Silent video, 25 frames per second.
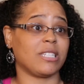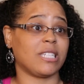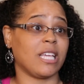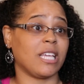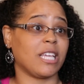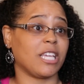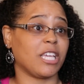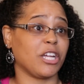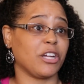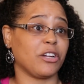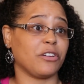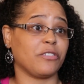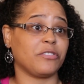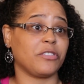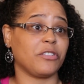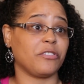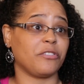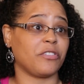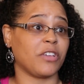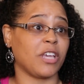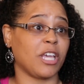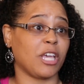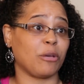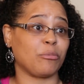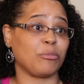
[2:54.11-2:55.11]
take care of the
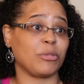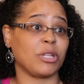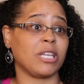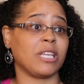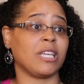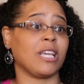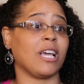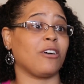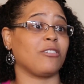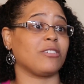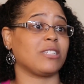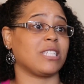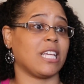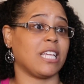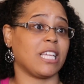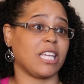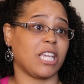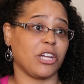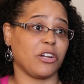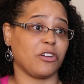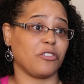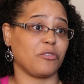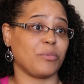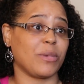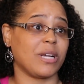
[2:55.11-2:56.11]
family, how I take
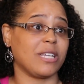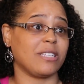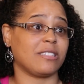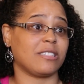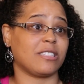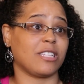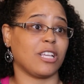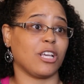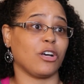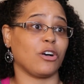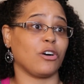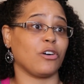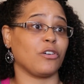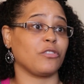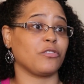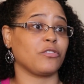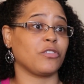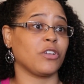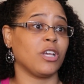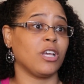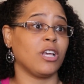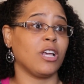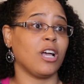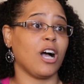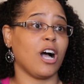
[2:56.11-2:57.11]
care of myself.
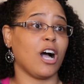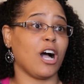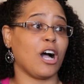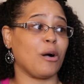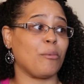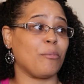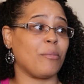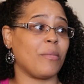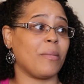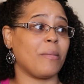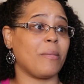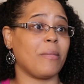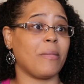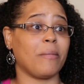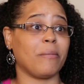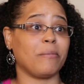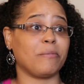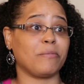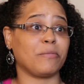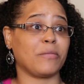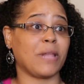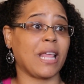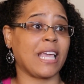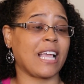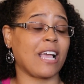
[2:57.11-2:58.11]

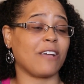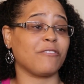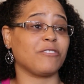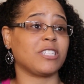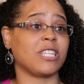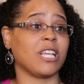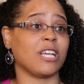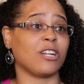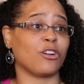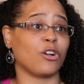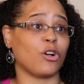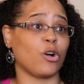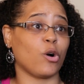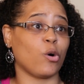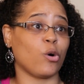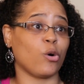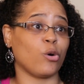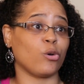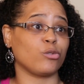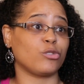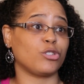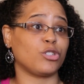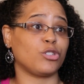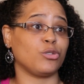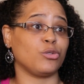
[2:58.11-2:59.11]
Like I've set a
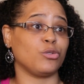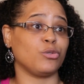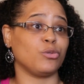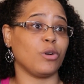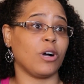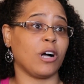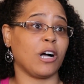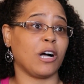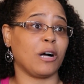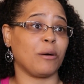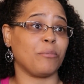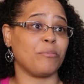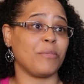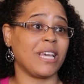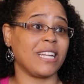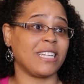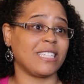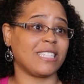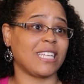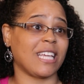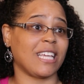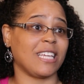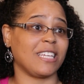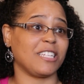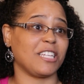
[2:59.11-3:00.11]
goal to
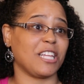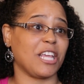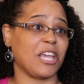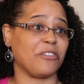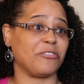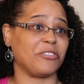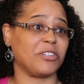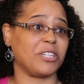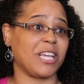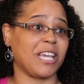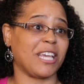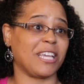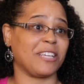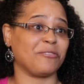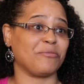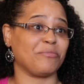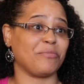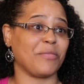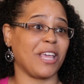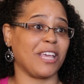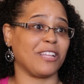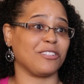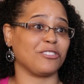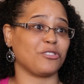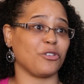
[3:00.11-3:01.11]
meditate every day.
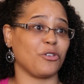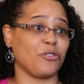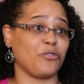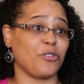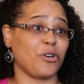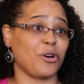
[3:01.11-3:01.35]
And so